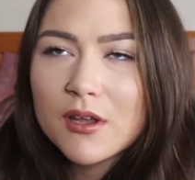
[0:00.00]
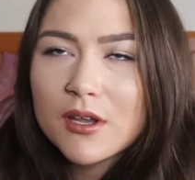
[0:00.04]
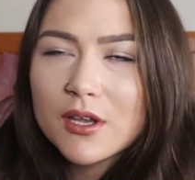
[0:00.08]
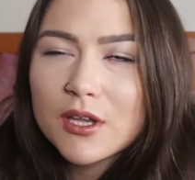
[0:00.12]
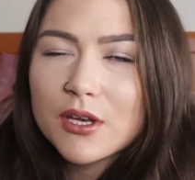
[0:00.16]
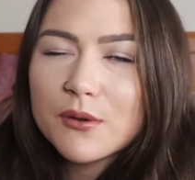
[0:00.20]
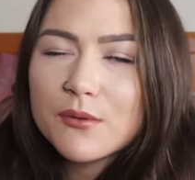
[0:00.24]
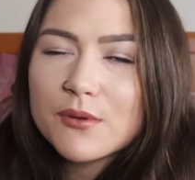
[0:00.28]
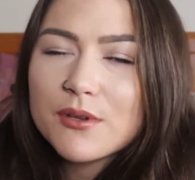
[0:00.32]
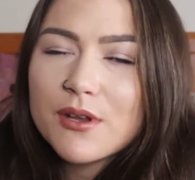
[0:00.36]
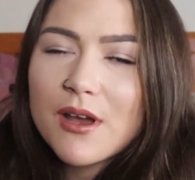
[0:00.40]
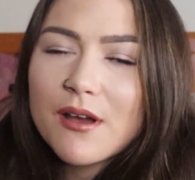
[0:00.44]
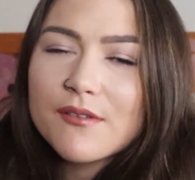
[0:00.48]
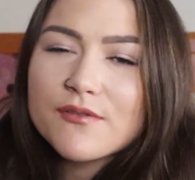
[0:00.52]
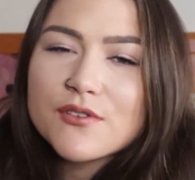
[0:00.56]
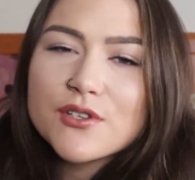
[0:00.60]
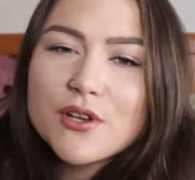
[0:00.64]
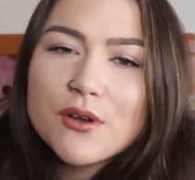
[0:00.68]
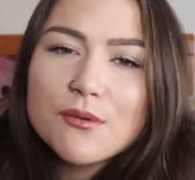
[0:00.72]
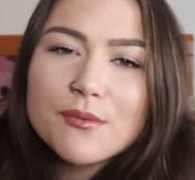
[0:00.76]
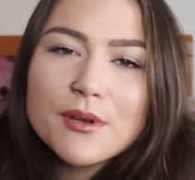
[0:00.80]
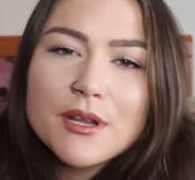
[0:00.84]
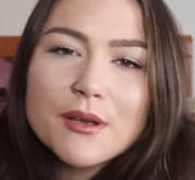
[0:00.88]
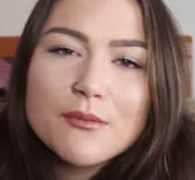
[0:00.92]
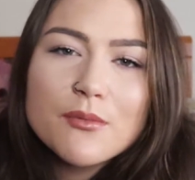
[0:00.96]
you know when you have
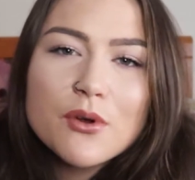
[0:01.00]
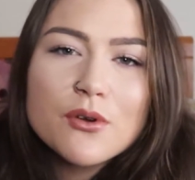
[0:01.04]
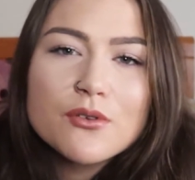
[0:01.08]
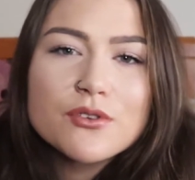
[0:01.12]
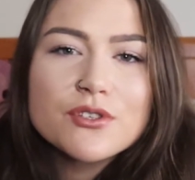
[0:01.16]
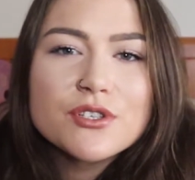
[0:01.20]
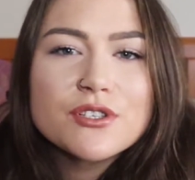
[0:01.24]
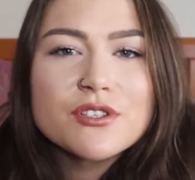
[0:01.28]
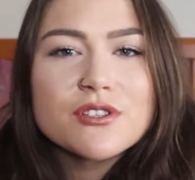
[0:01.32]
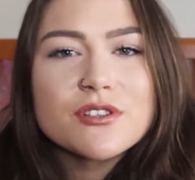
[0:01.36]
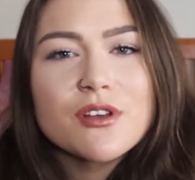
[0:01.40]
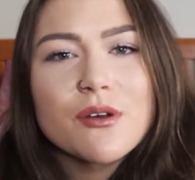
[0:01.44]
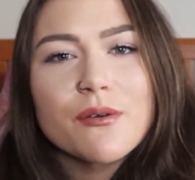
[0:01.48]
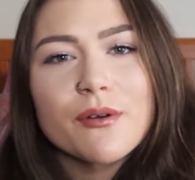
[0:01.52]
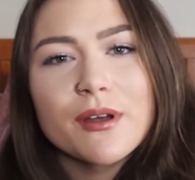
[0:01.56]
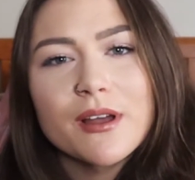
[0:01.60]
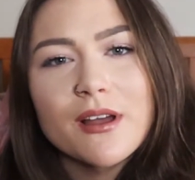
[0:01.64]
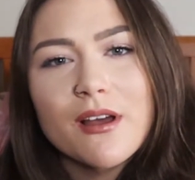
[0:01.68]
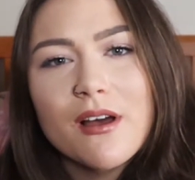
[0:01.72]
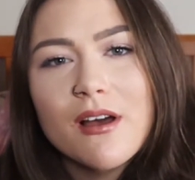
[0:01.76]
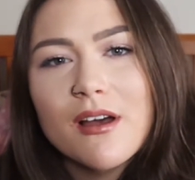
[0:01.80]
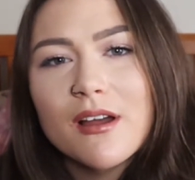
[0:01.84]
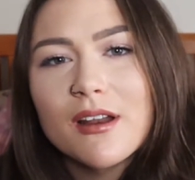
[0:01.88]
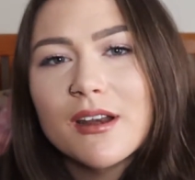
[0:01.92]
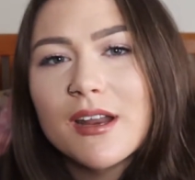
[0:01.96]
so many emotions
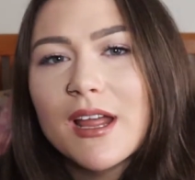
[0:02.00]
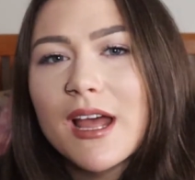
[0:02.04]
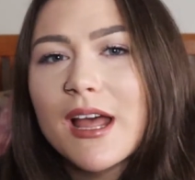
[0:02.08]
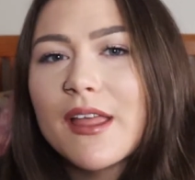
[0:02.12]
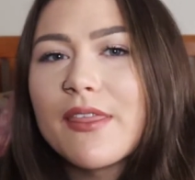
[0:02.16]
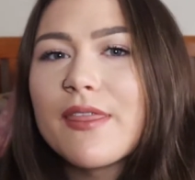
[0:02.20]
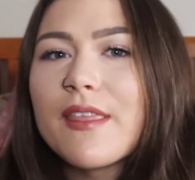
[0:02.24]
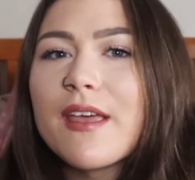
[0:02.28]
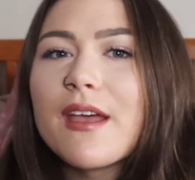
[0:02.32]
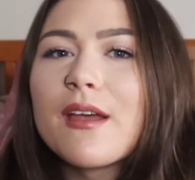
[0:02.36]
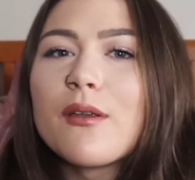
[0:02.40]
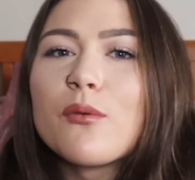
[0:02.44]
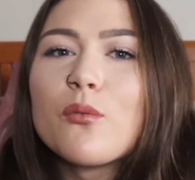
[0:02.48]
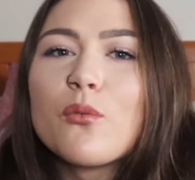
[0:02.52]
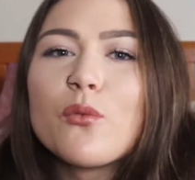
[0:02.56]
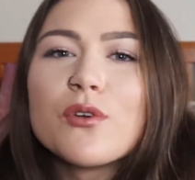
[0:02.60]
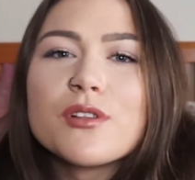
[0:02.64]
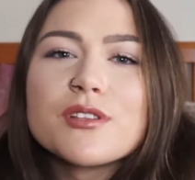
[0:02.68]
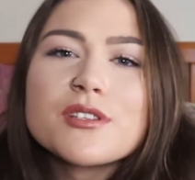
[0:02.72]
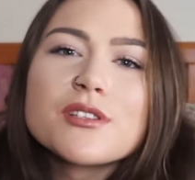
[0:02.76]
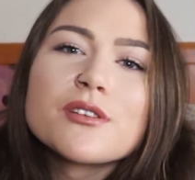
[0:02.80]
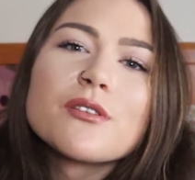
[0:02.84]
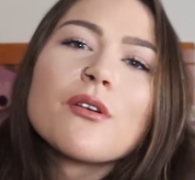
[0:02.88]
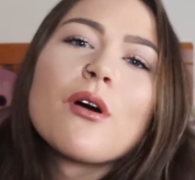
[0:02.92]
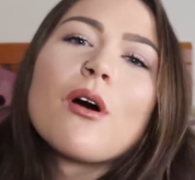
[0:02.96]
going on and then
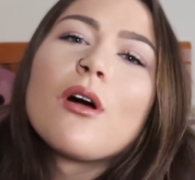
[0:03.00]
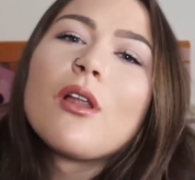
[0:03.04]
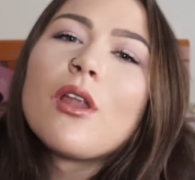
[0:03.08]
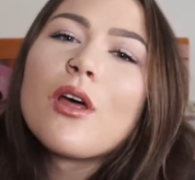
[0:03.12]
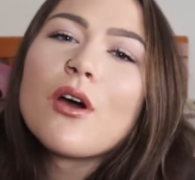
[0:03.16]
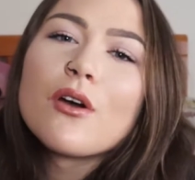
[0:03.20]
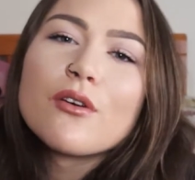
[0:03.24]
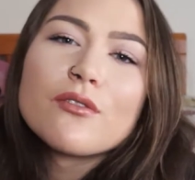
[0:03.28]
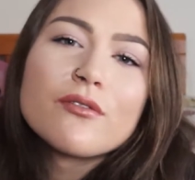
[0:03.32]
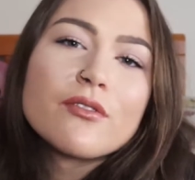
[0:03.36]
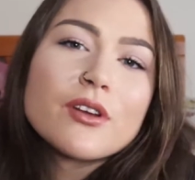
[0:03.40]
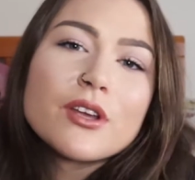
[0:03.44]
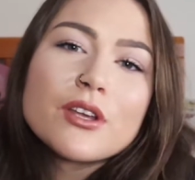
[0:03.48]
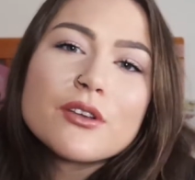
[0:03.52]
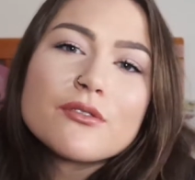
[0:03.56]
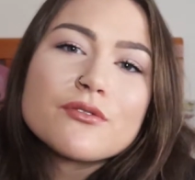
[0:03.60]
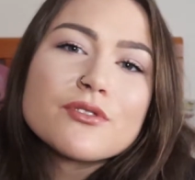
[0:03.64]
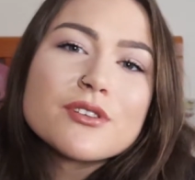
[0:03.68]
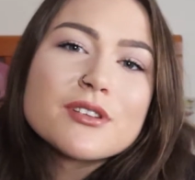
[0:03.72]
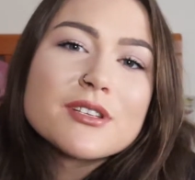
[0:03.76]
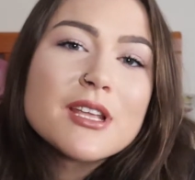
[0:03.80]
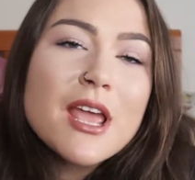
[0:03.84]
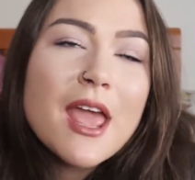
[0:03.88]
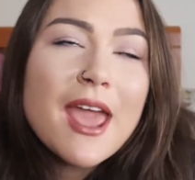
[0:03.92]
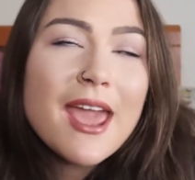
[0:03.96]
once they're all over you
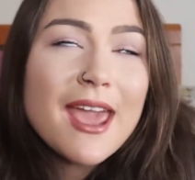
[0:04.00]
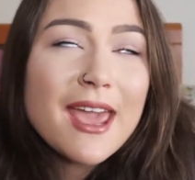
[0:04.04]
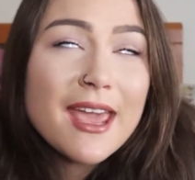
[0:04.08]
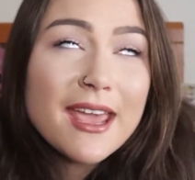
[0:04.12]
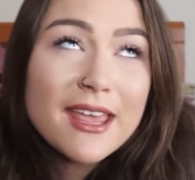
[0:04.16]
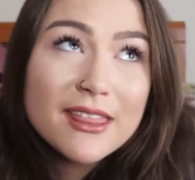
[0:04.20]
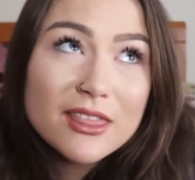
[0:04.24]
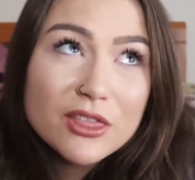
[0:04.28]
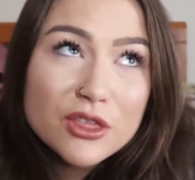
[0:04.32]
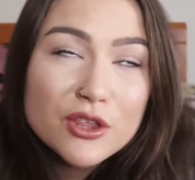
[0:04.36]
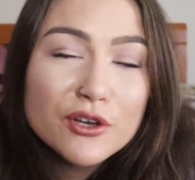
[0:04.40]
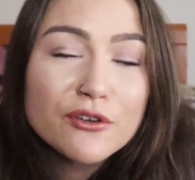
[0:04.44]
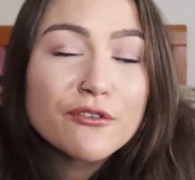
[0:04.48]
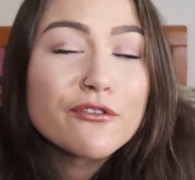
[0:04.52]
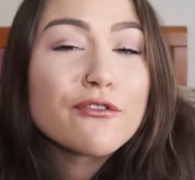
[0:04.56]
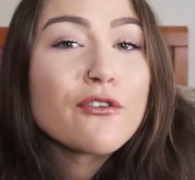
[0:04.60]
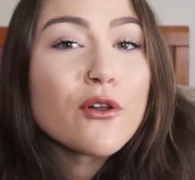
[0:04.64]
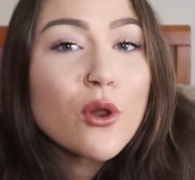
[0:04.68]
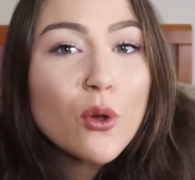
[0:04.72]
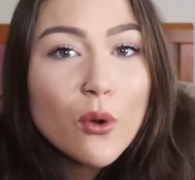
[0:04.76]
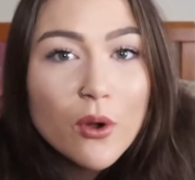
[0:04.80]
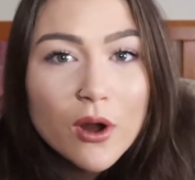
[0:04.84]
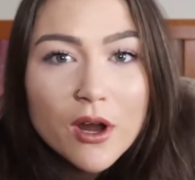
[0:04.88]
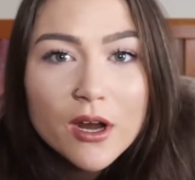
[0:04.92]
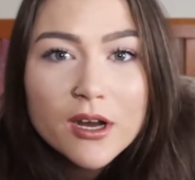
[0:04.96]
just hit the
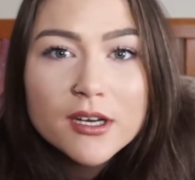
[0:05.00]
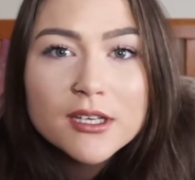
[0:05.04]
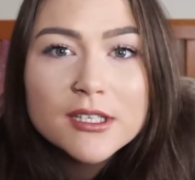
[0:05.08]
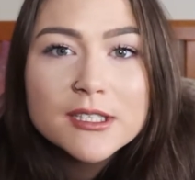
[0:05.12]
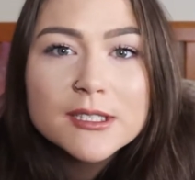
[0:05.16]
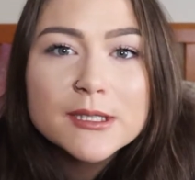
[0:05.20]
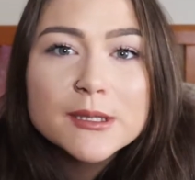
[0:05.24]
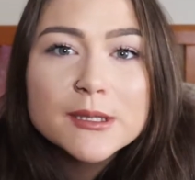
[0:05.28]
floor?